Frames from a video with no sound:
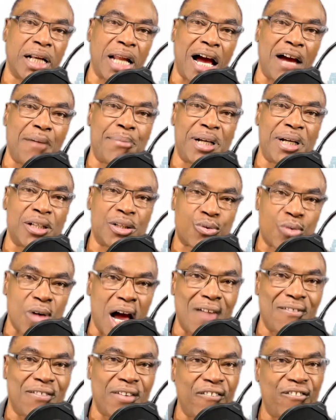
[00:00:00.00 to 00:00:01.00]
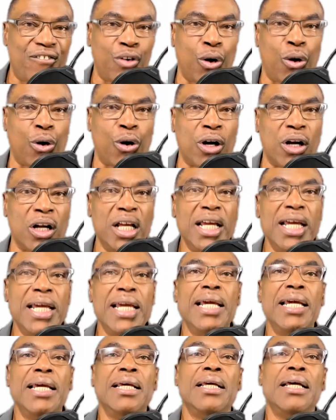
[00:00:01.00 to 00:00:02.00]
that I've been striving for
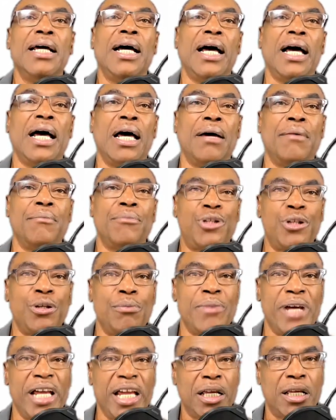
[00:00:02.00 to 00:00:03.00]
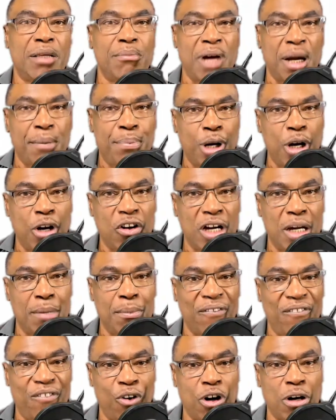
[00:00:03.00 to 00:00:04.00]
um, to make my program
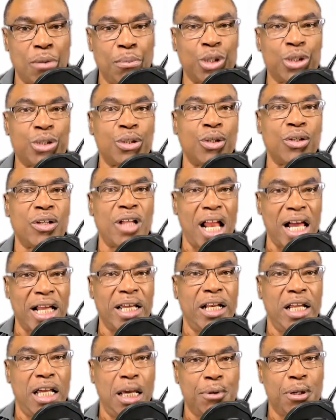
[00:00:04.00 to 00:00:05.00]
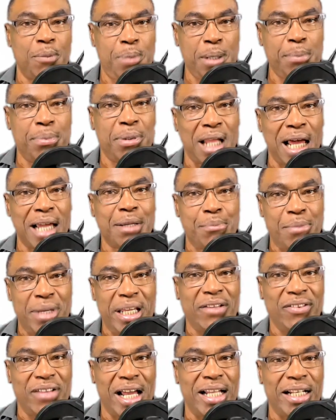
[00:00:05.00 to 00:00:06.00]
affordable so that I can help the people like
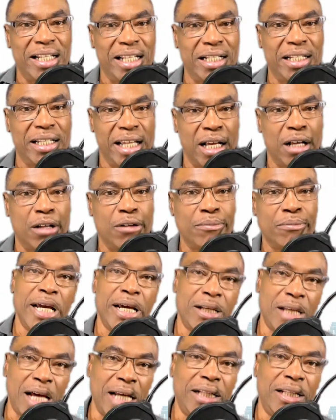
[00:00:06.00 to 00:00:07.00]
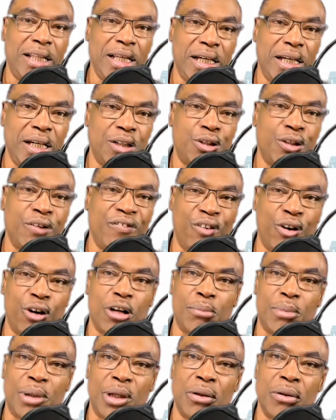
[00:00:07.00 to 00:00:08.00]
me that need help. And I think it's
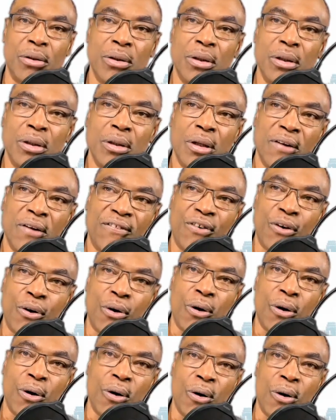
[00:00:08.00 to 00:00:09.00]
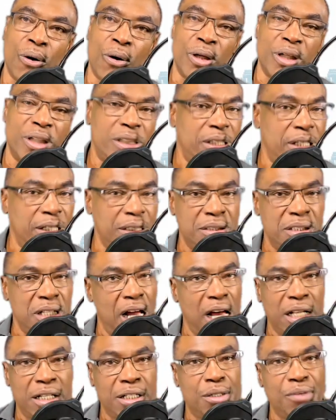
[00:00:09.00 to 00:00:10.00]
affordable for there's
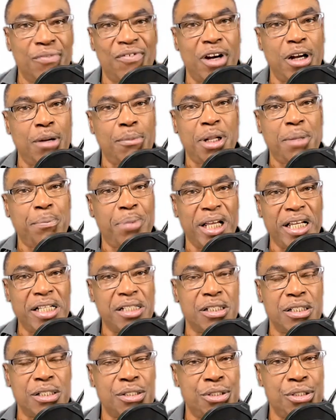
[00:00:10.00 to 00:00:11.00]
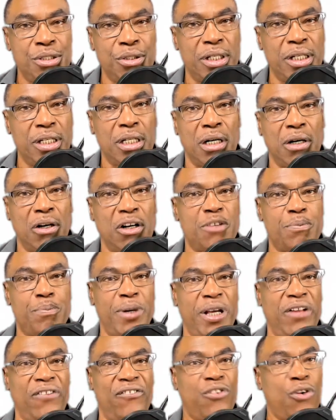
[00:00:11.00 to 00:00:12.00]
not very many places you can go and
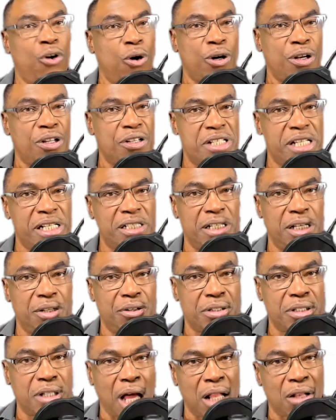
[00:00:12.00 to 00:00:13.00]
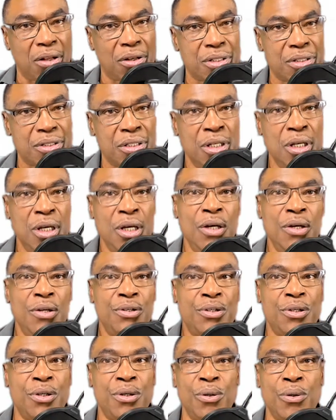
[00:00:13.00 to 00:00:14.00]
spend four to six hundred dollars
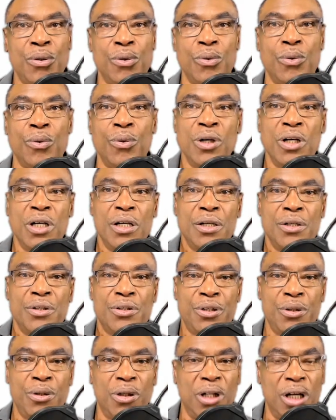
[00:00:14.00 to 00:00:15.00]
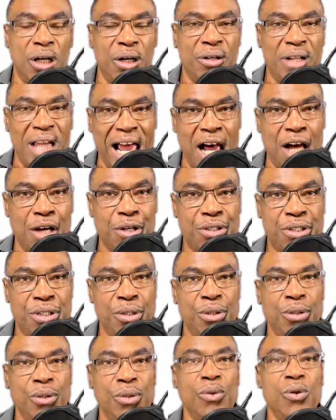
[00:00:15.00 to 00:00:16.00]
to to learn how
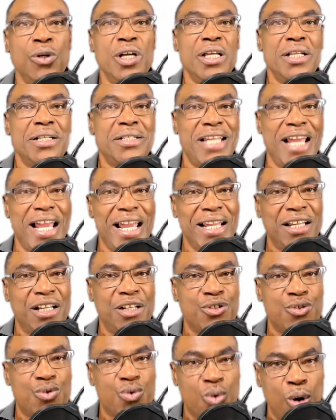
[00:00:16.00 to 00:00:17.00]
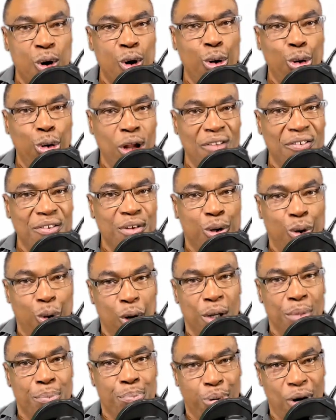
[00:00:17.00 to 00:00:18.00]
to take control of the
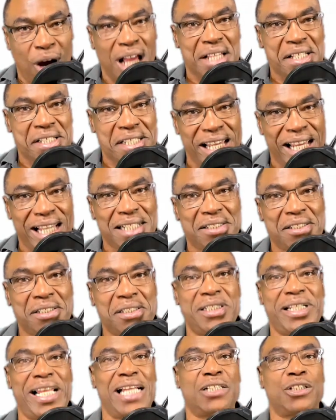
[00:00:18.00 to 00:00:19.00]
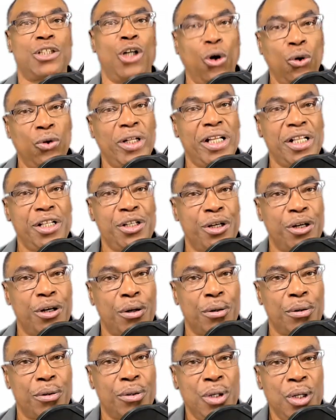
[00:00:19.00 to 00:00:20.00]
court process that's holding
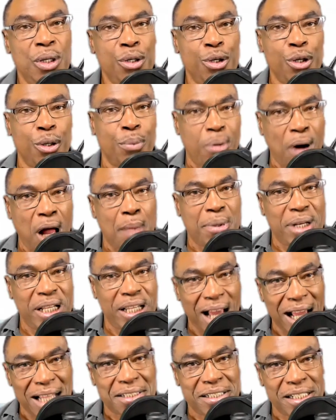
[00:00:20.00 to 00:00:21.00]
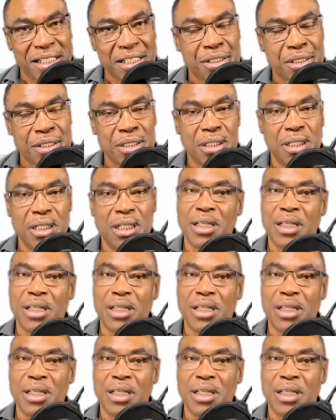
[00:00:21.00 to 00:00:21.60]
your your property hostage